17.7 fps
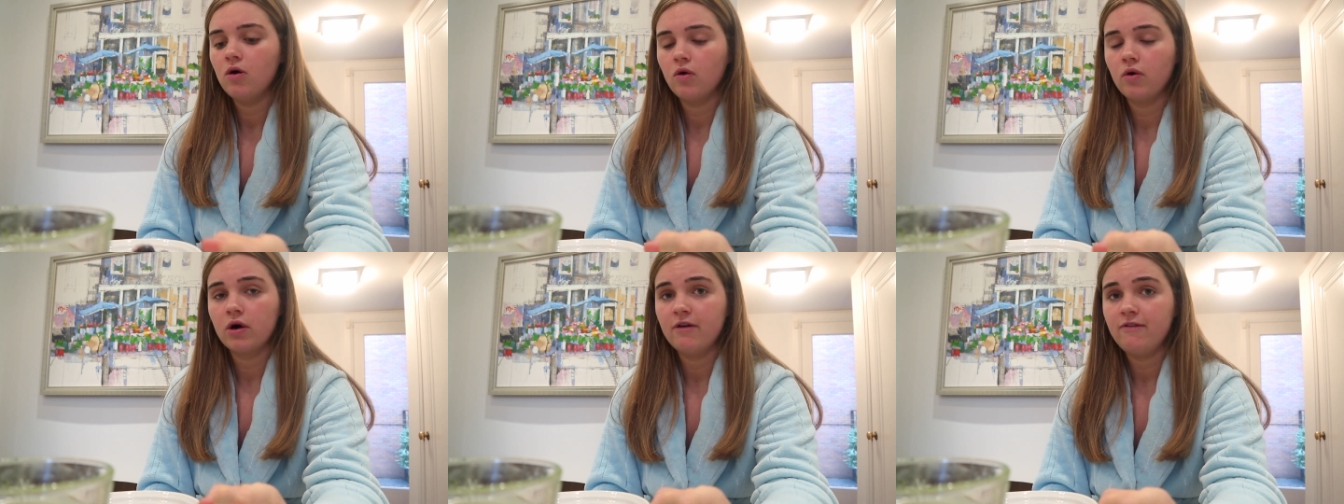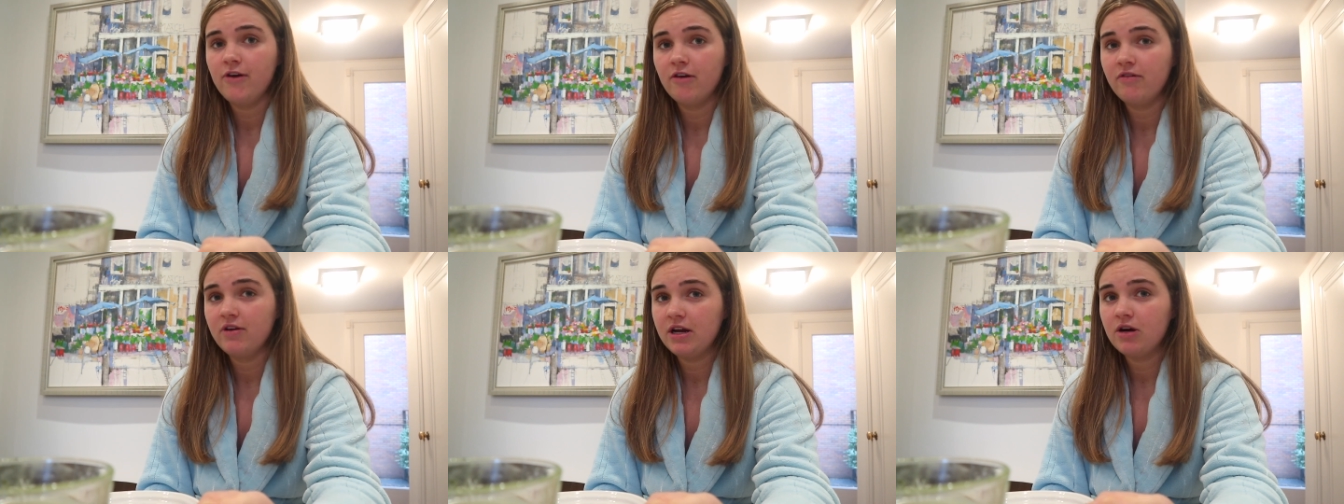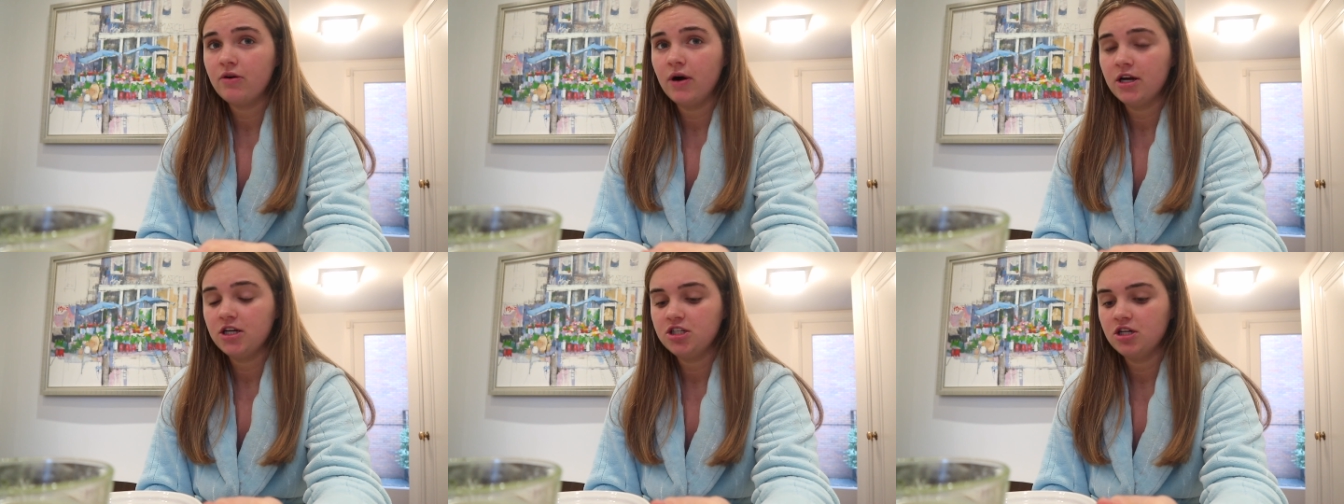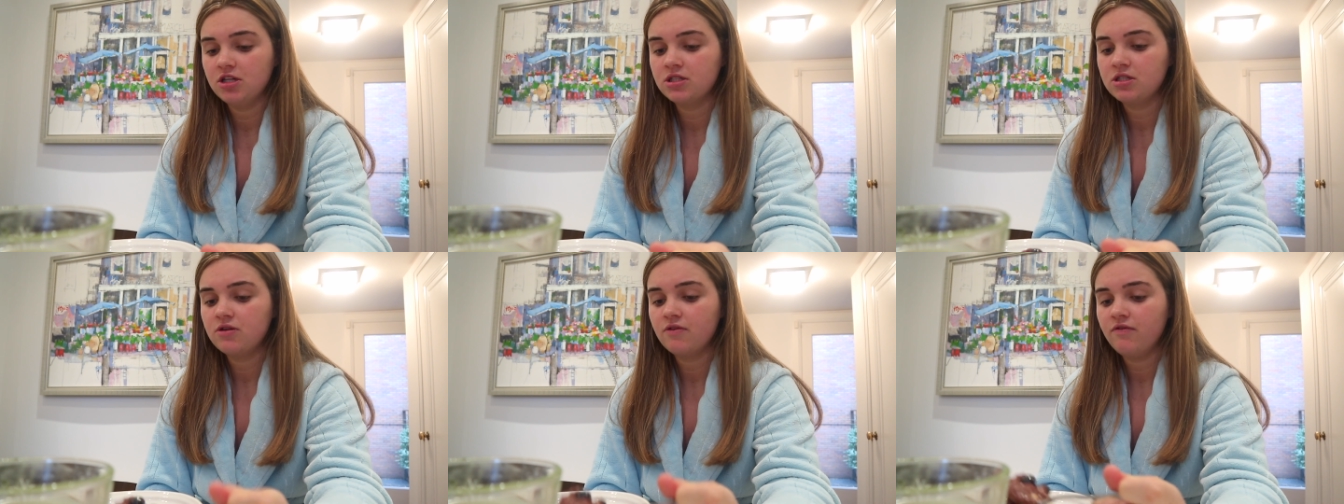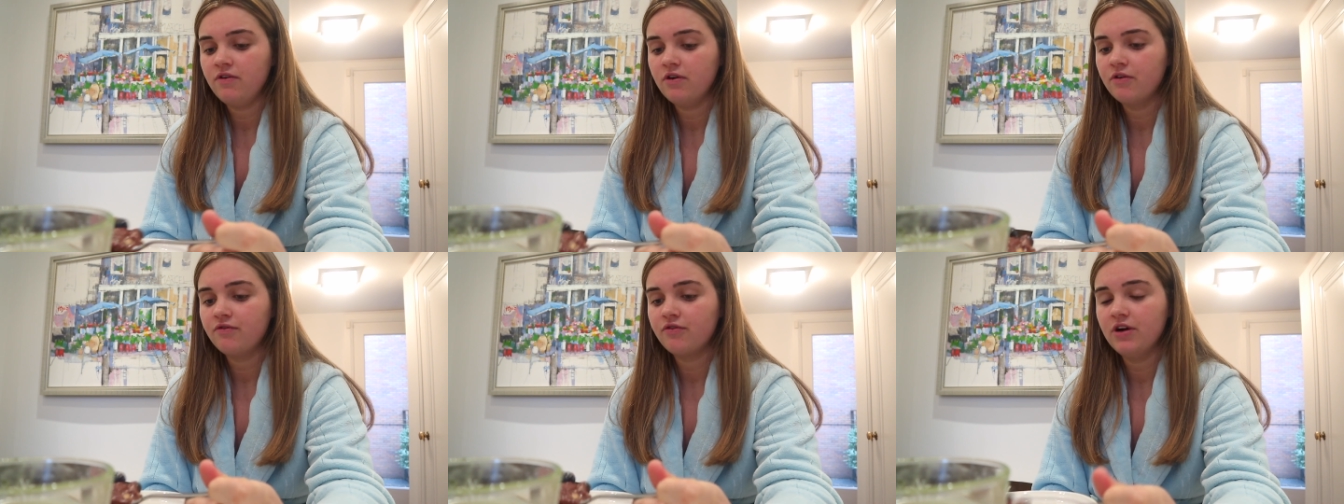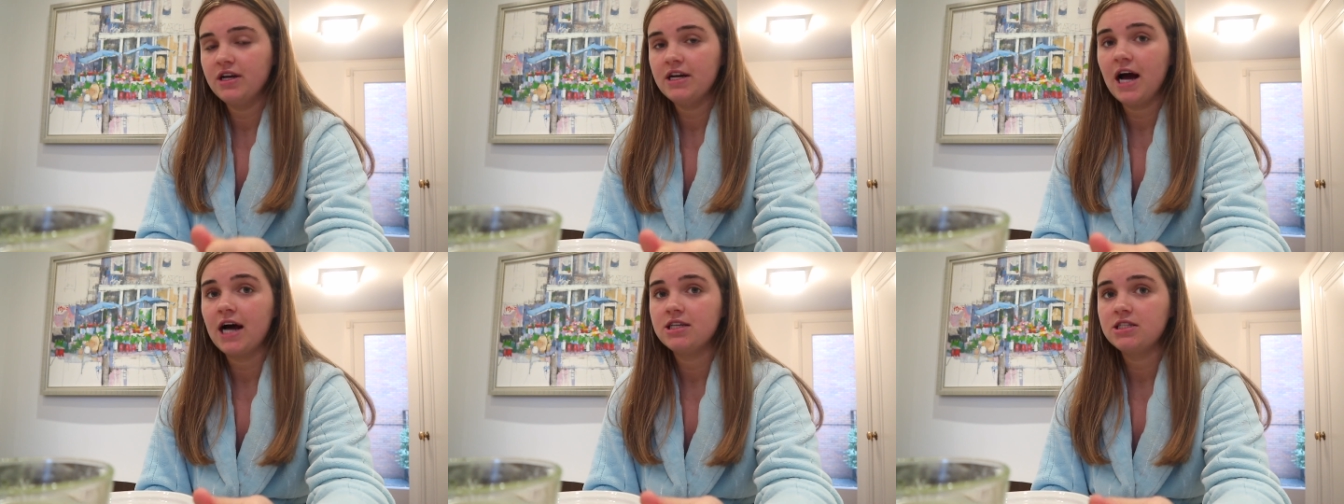or if you have any questions, feel
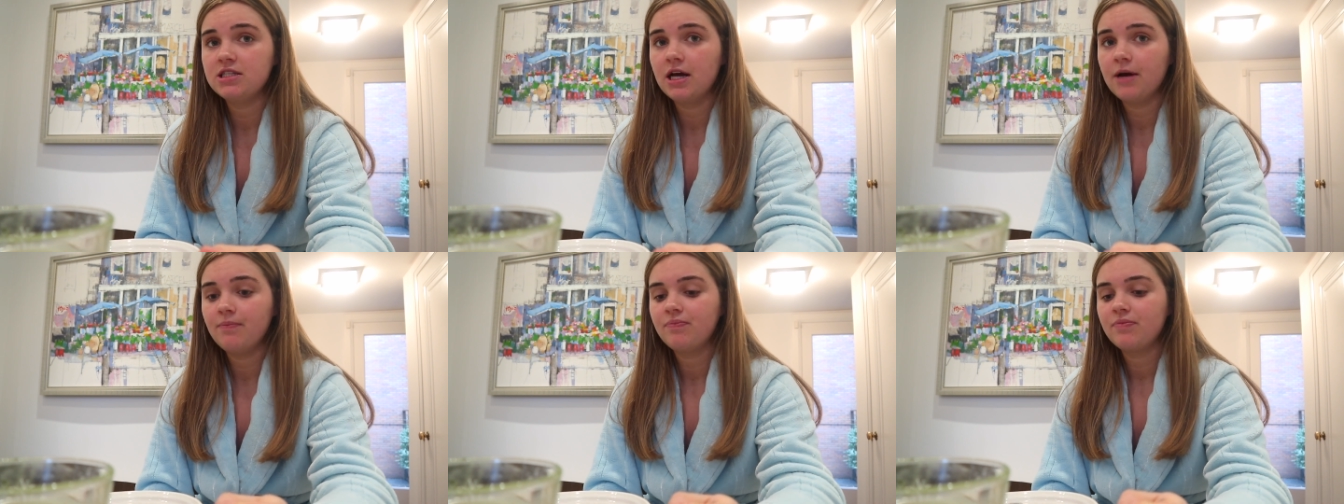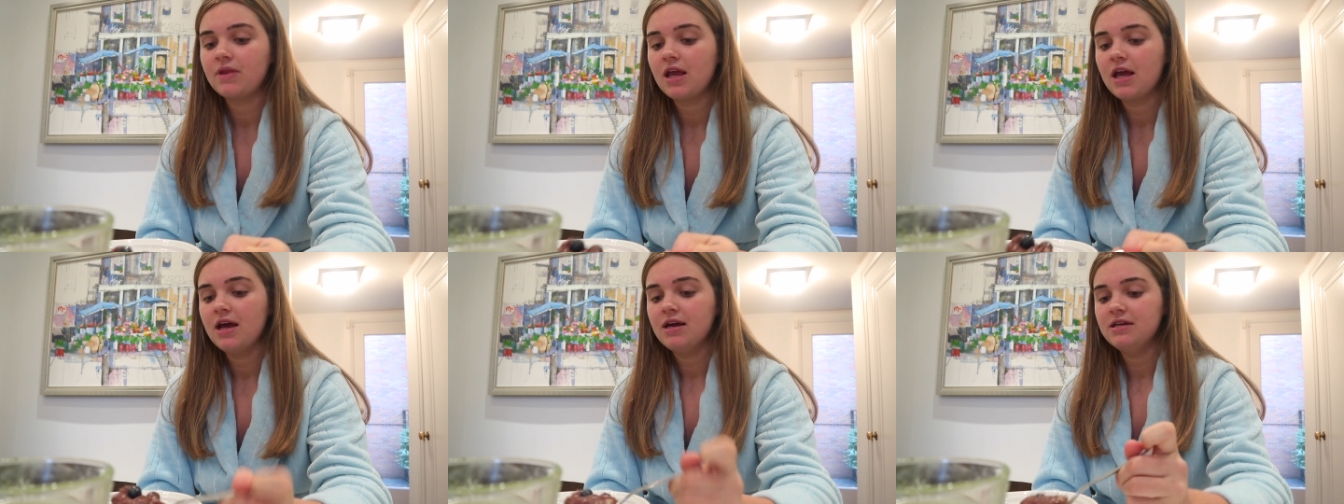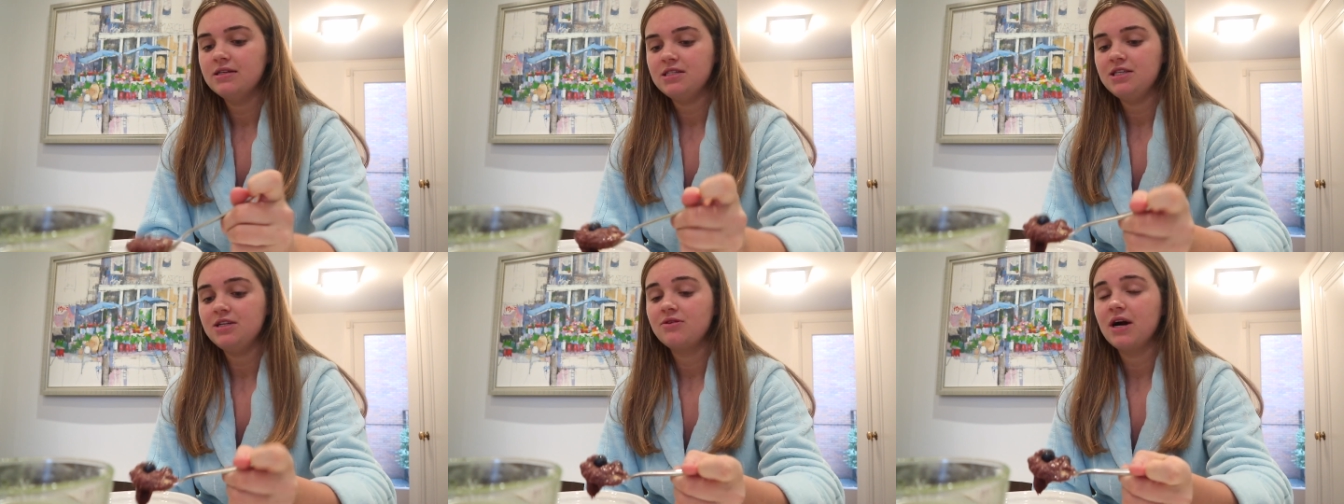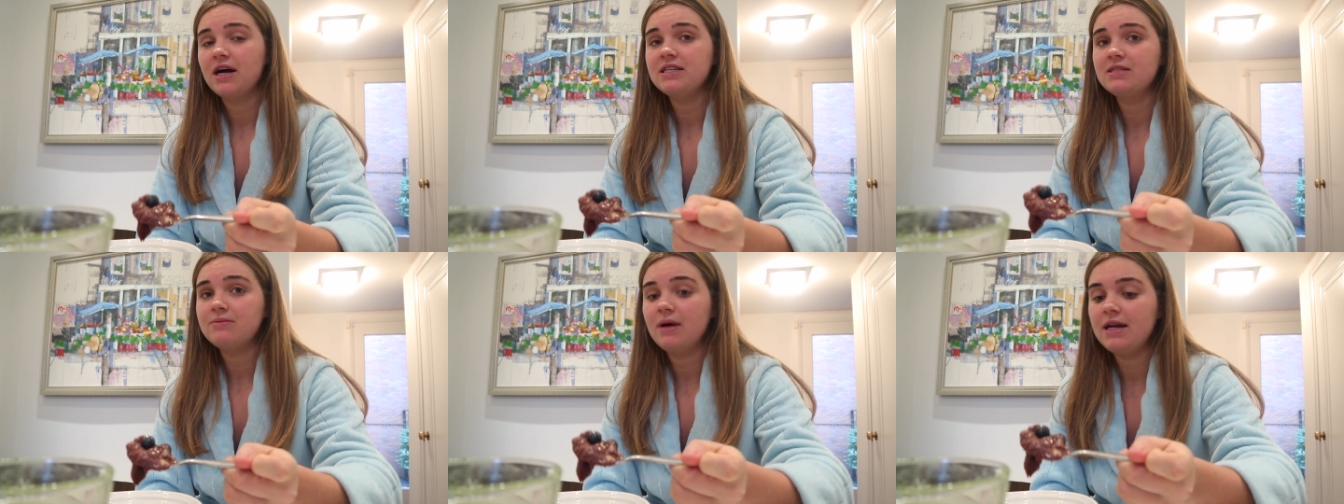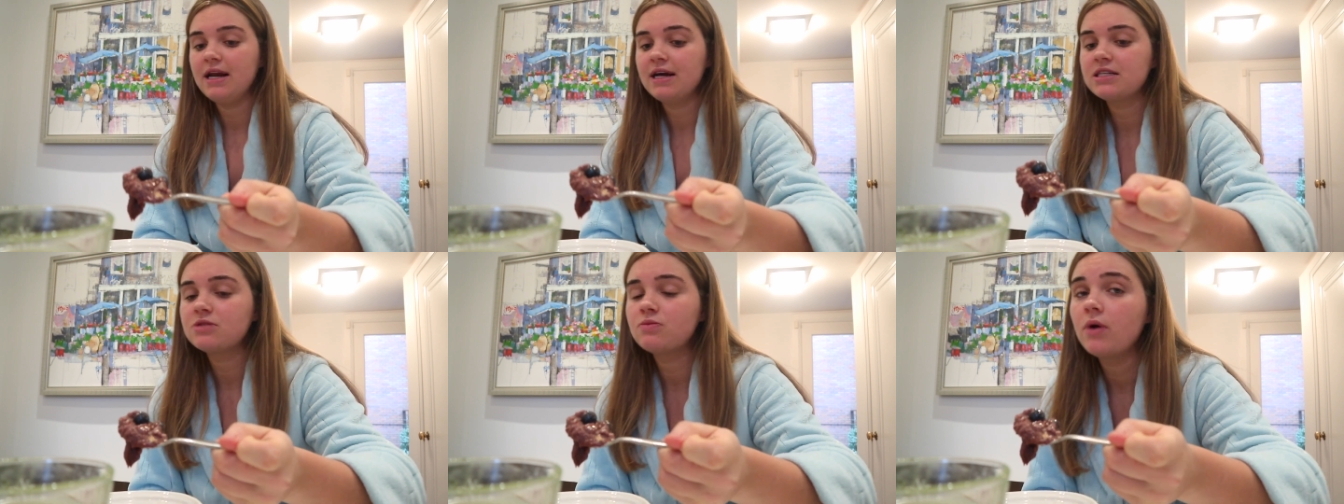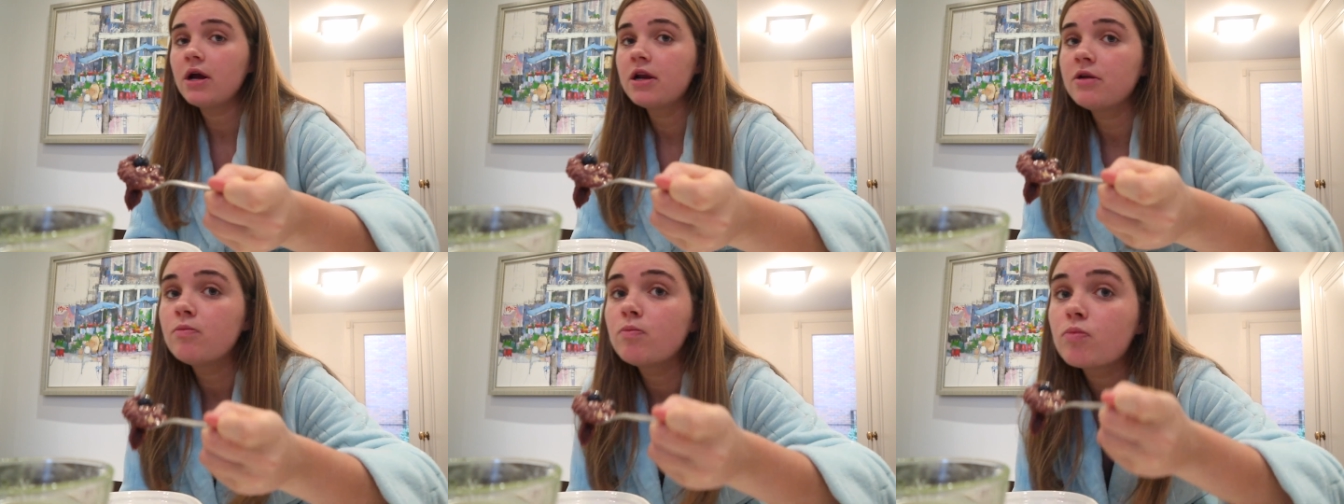free to ask them. See you guys in my next
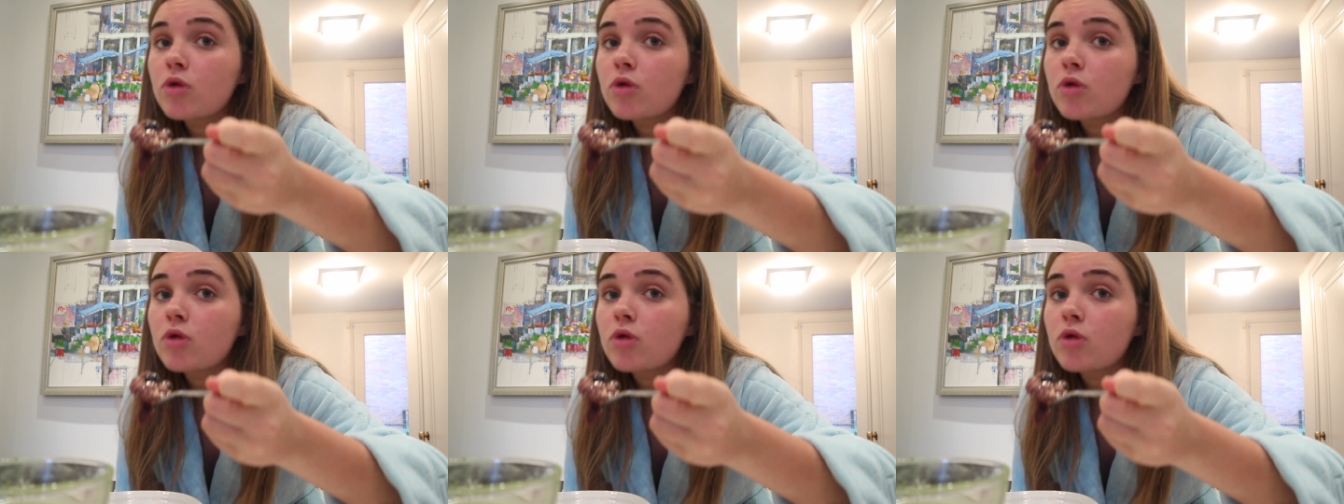one.